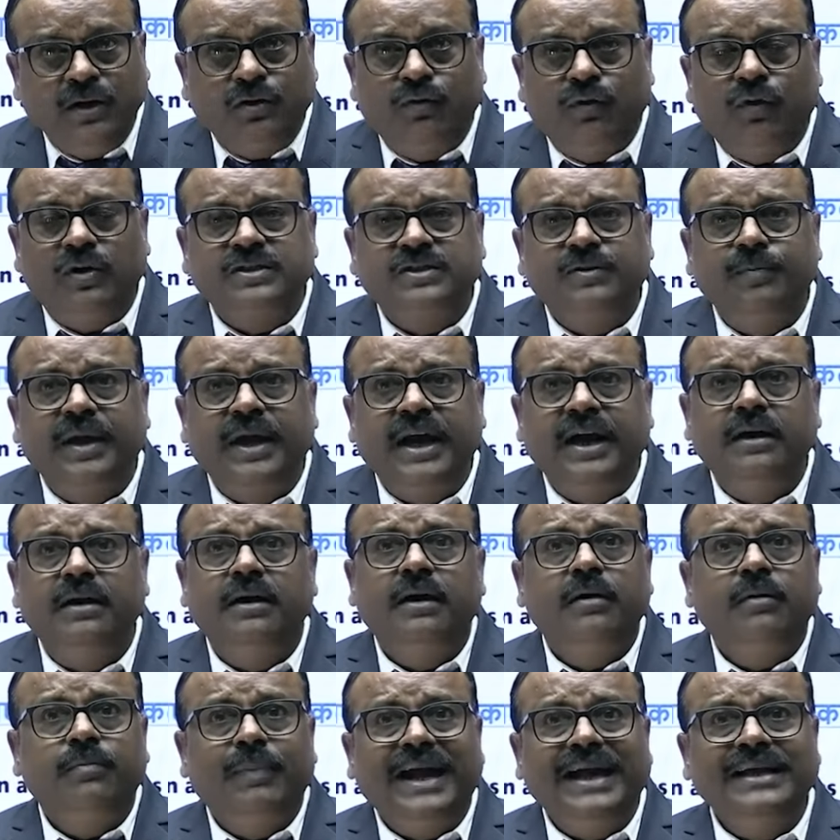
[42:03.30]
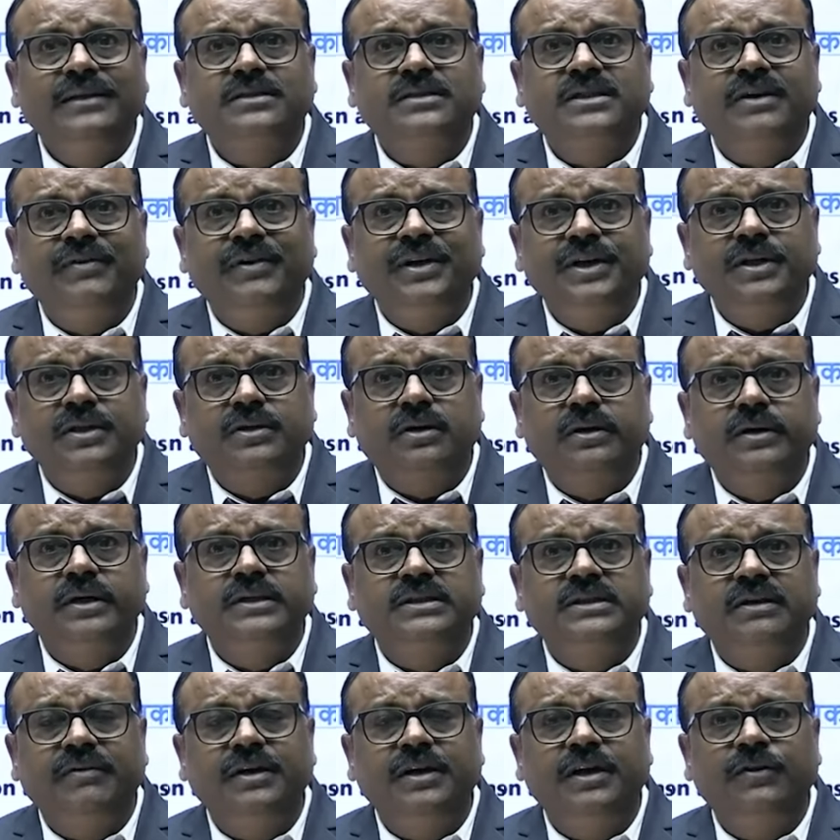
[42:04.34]
was made by the 73rd and
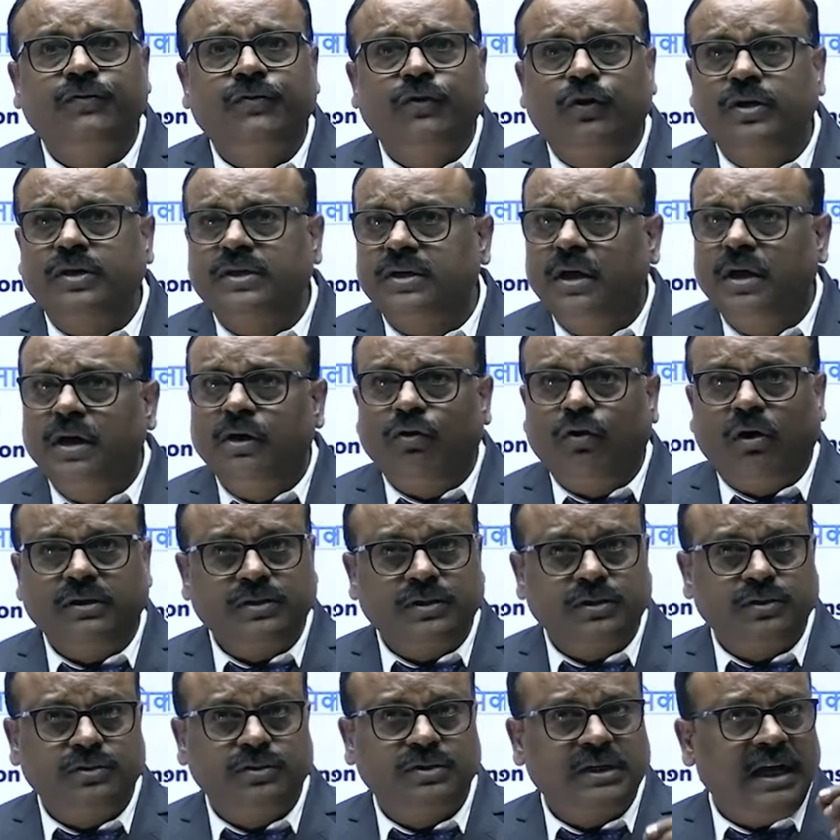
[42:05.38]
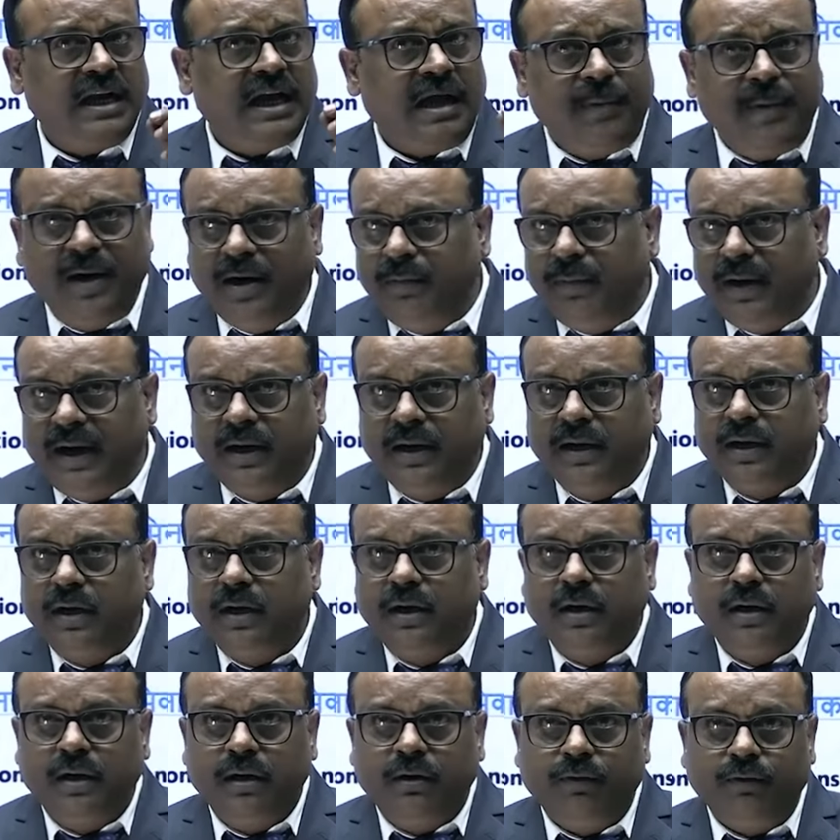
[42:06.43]
74th constitutional amendment
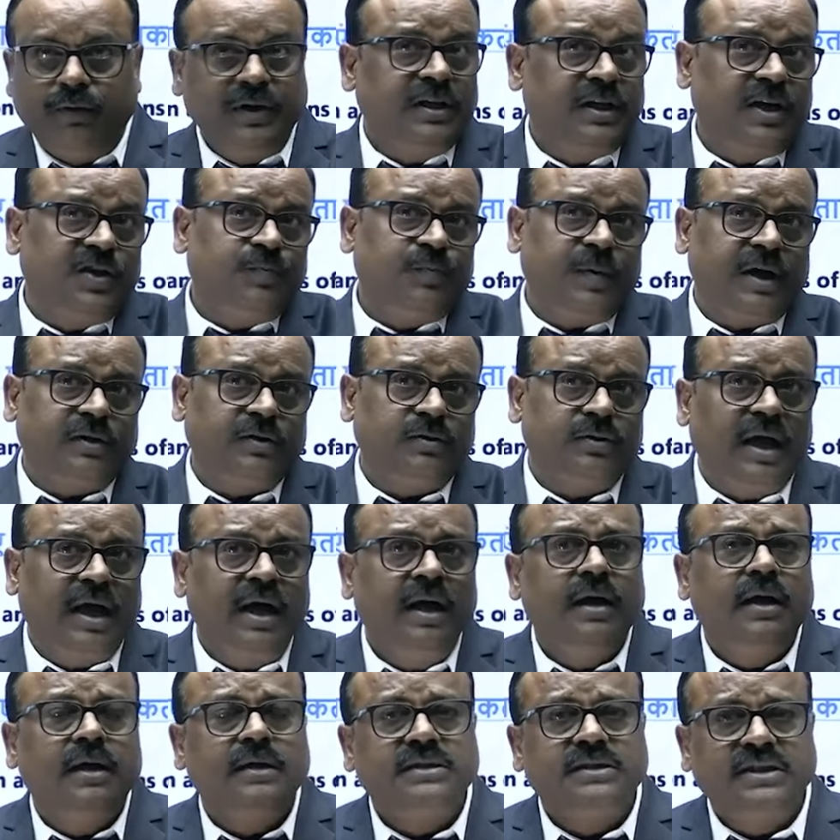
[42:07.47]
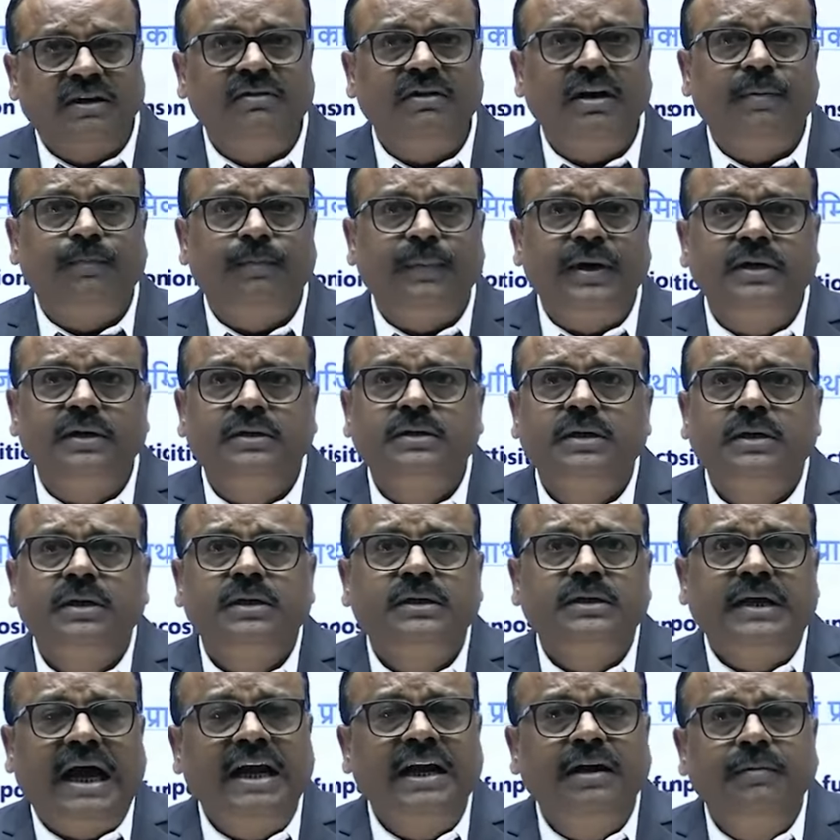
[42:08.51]
with respect to the development
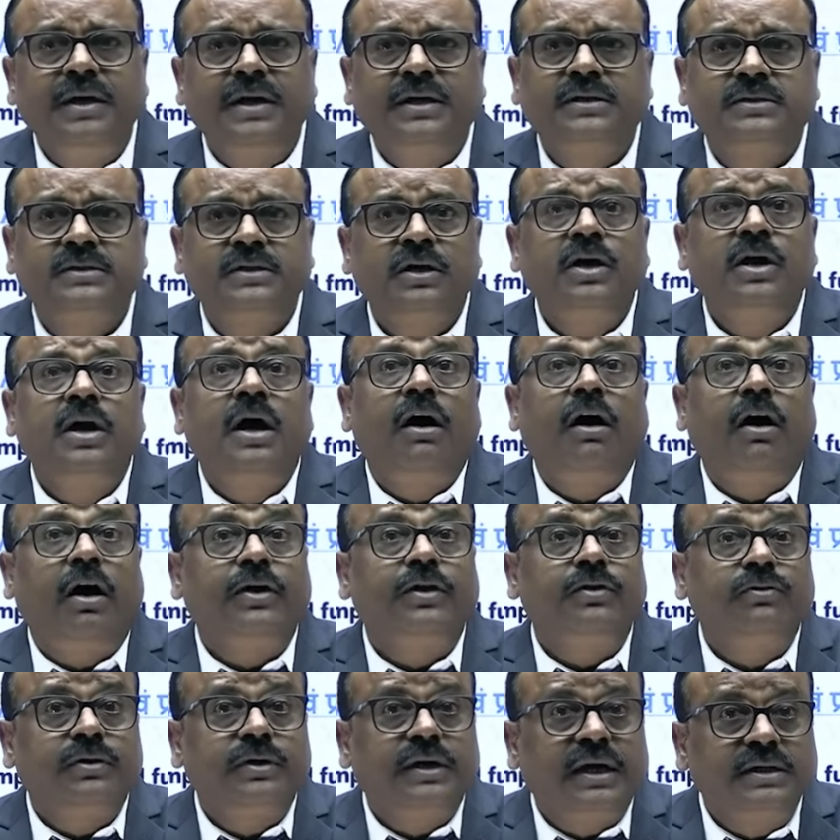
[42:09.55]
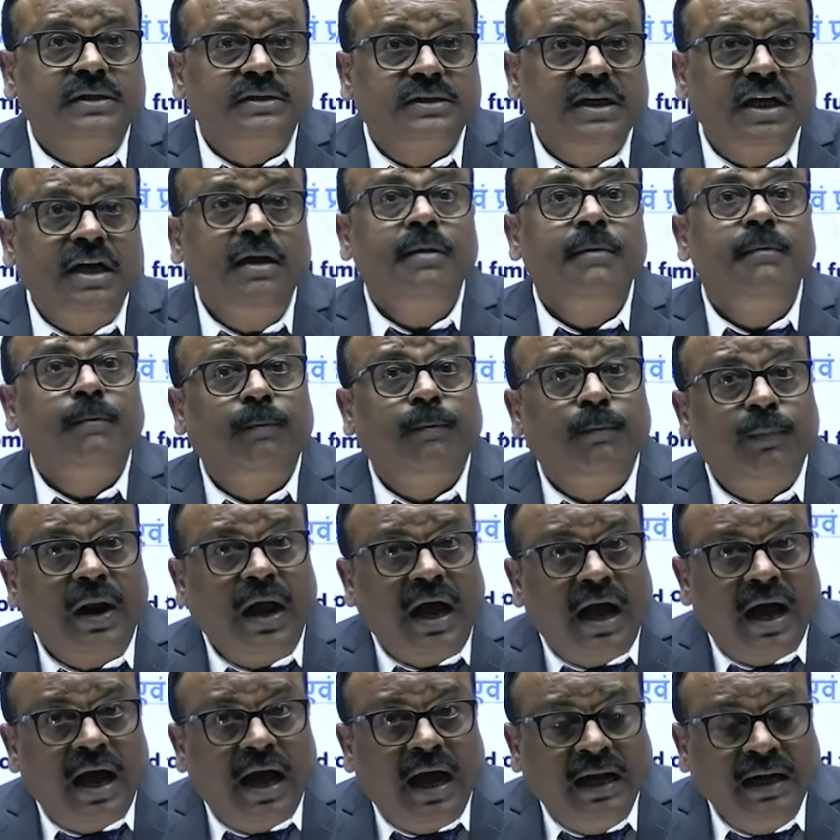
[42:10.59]
dynamics, or you can say
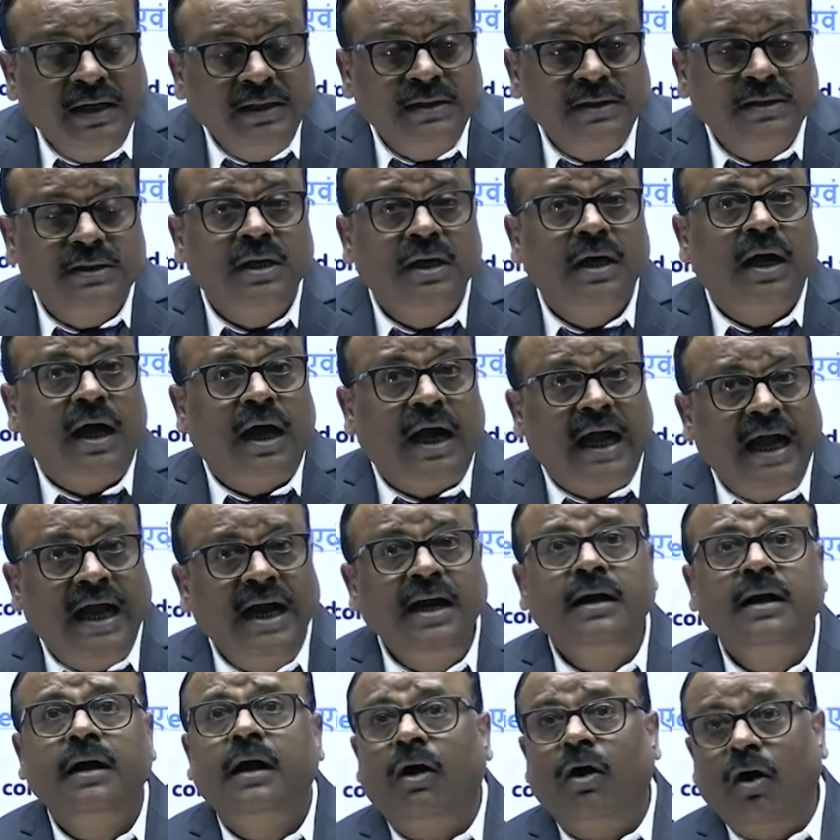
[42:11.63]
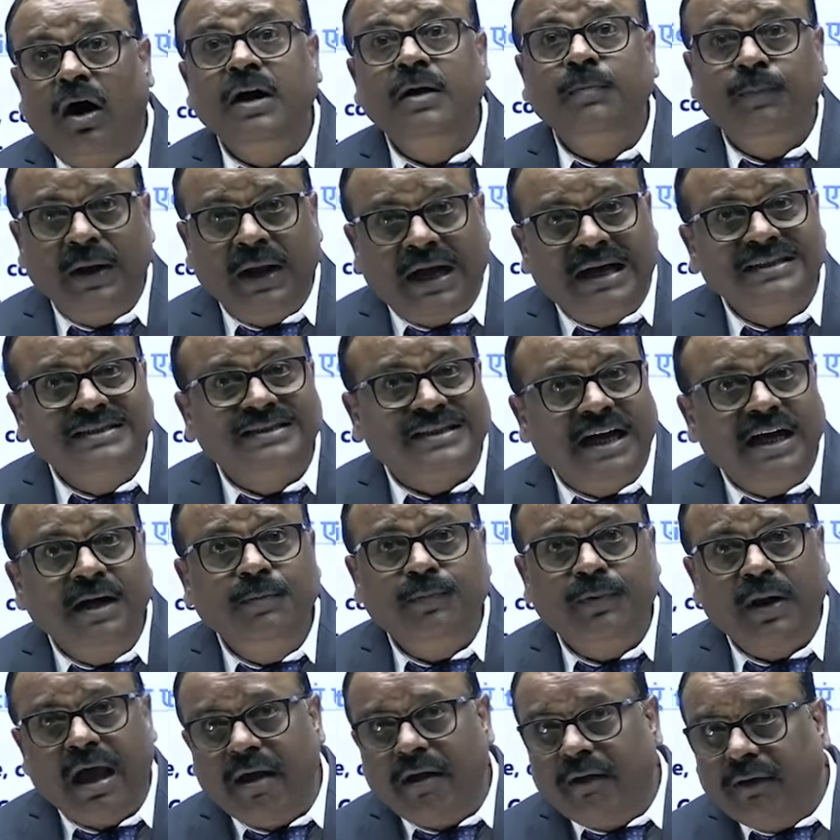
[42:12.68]
plans and on plans and
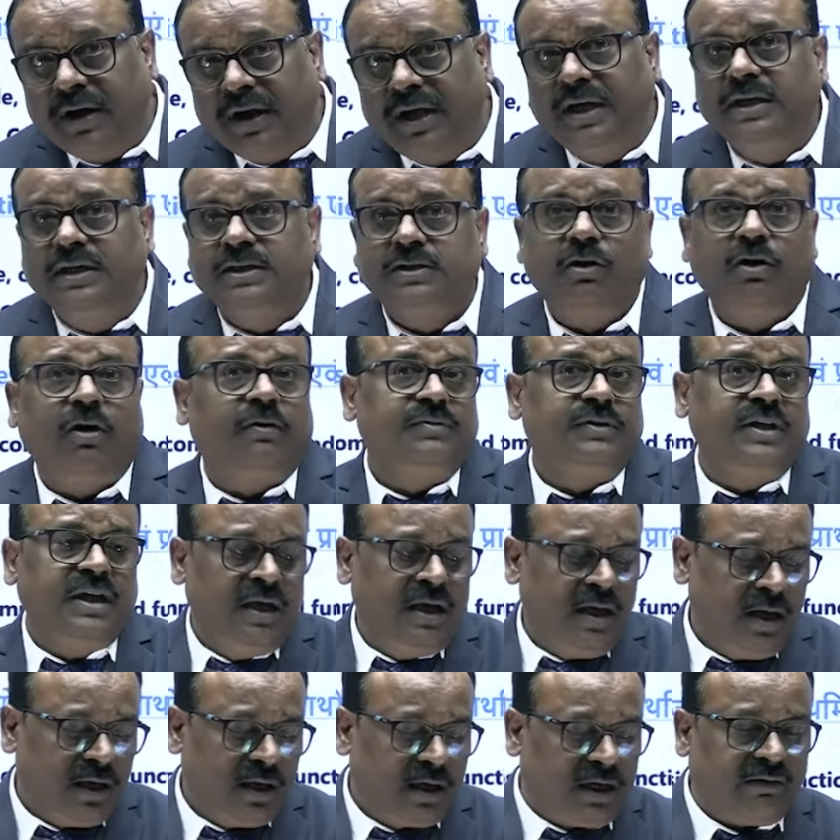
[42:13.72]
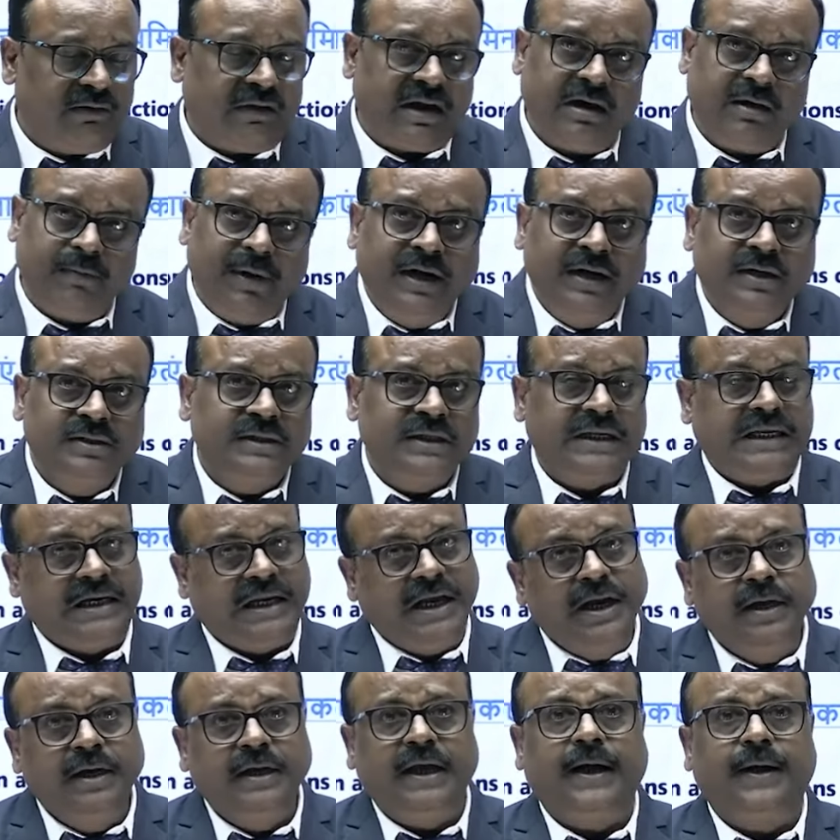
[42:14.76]
priorities of the governments in
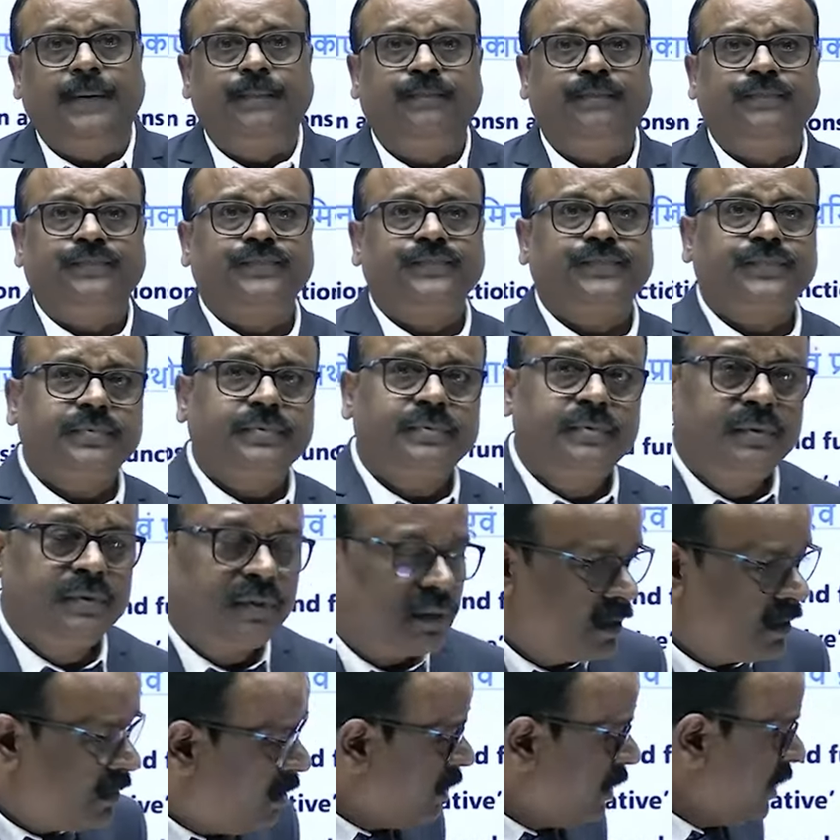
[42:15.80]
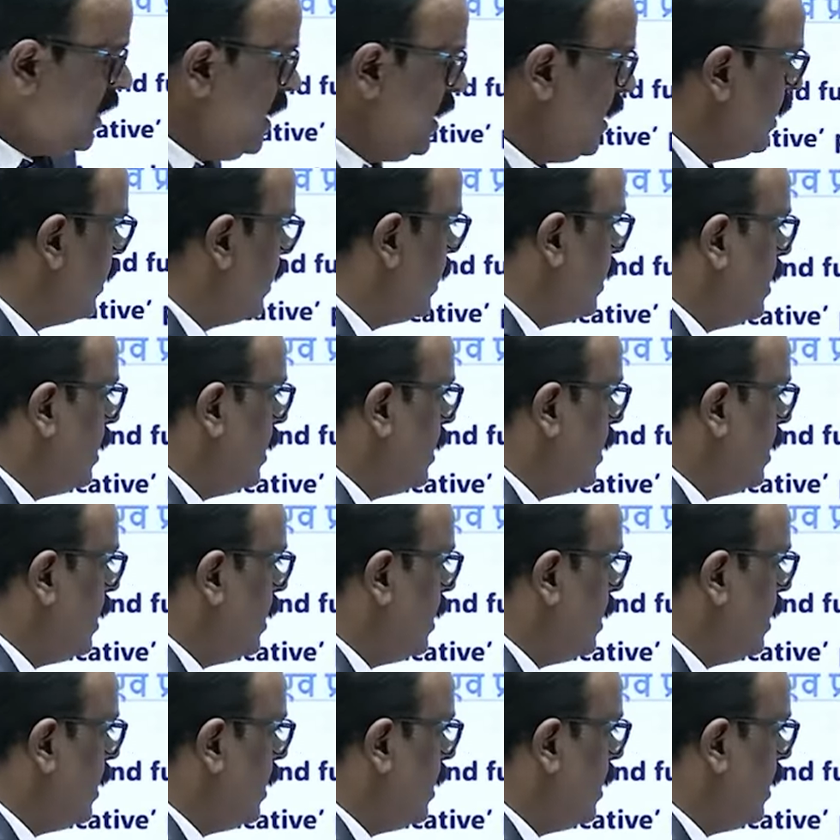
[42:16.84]
India. Okay.